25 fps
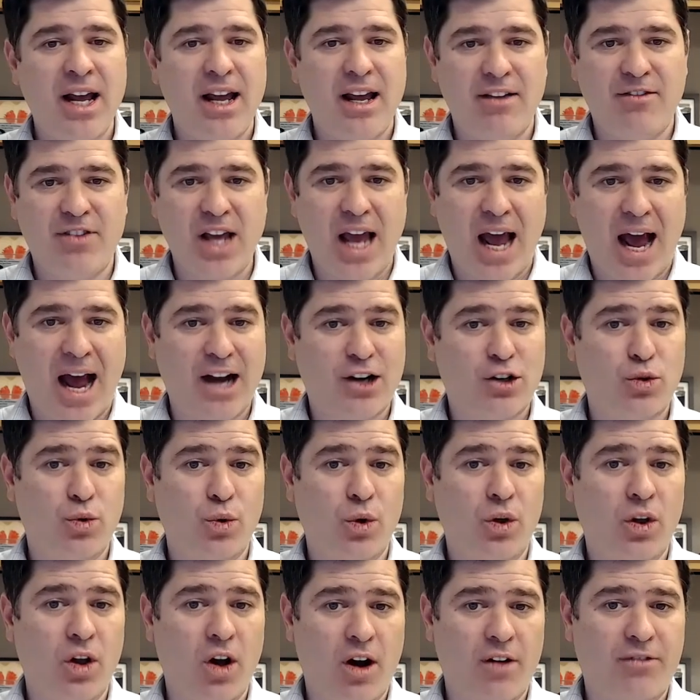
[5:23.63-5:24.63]
if the
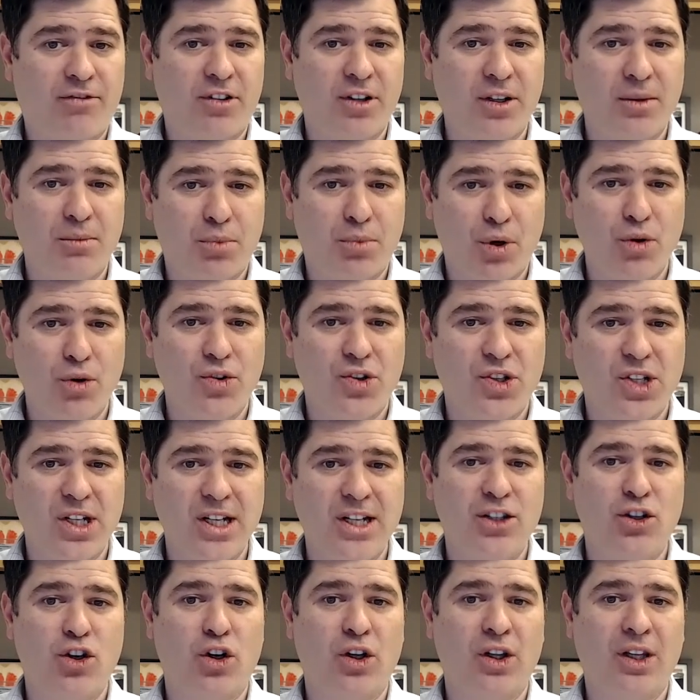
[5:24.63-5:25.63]
actual offering
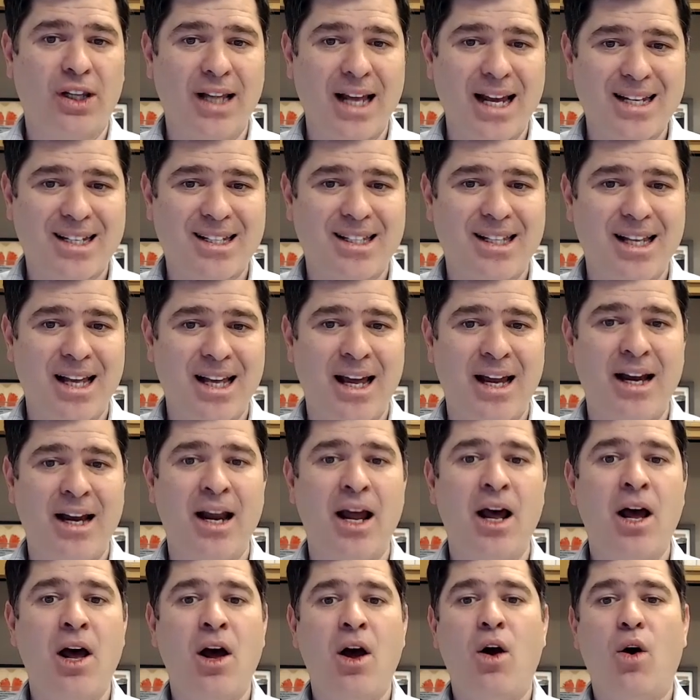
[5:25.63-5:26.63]
proceeds are less
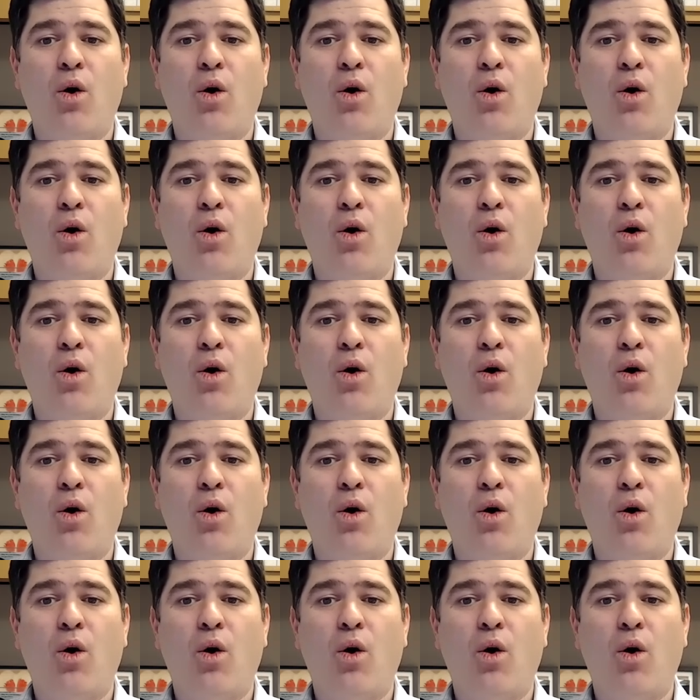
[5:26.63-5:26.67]
than